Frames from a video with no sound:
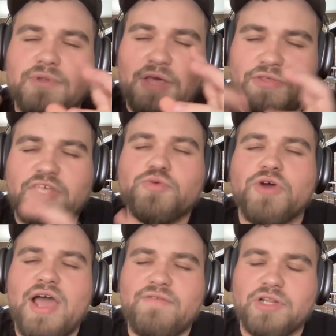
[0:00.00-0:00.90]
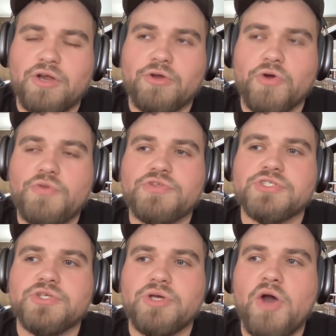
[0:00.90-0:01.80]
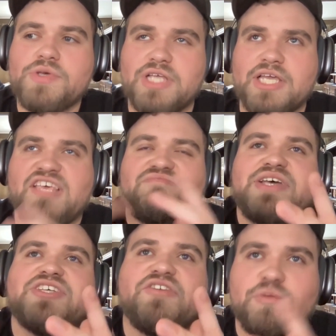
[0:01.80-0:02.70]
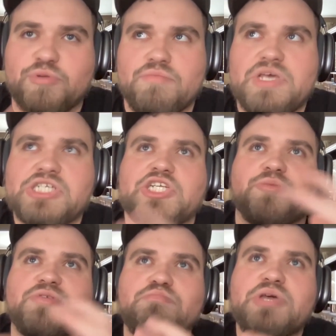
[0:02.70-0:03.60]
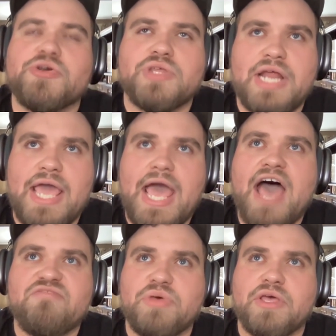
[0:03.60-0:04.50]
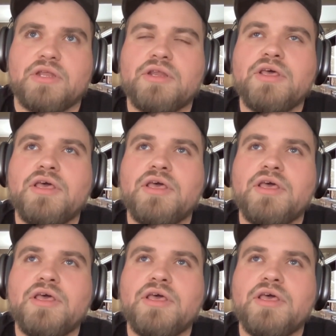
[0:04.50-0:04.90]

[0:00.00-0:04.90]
I think that's where I have a lot of growth to still go, is like give myself the permission to be bigger than I have been.